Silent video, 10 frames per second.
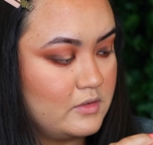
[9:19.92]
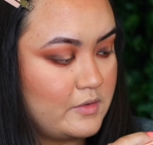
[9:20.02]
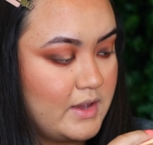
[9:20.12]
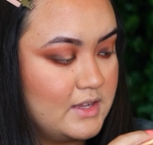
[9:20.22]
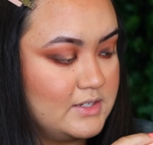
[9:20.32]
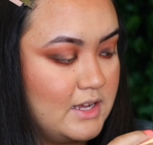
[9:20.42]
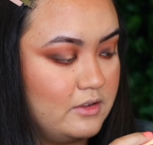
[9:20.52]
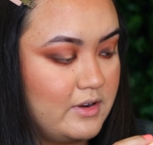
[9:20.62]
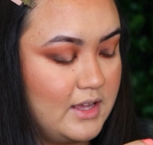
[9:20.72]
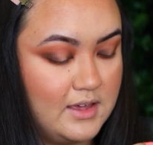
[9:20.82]
So I can tell
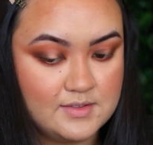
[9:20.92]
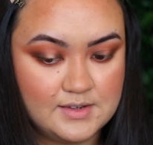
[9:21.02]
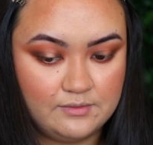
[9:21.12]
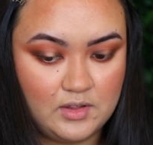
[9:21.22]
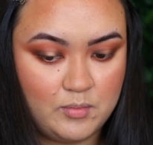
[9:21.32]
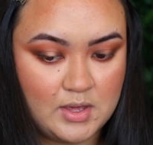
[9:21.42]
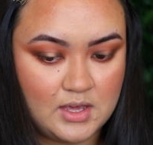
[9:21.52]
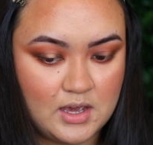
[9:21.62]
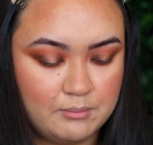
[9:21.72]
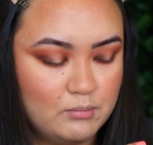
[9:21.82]
already it's definitely
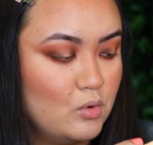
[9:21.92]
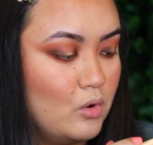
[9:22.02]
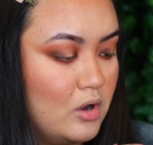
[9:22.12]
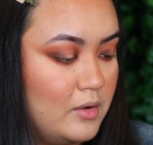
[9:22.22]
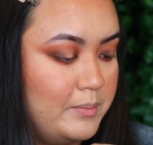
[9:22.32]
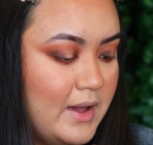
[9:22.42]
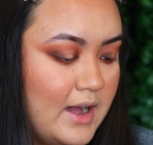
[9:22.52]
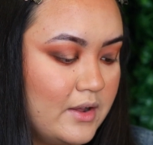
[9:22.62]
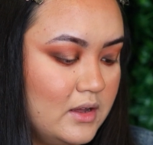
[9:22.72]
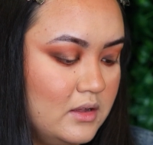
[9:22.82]
picking up more
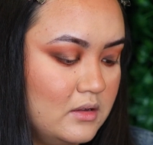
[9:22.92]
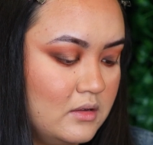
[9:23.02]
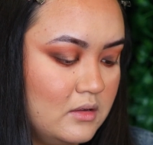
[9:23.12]
powder.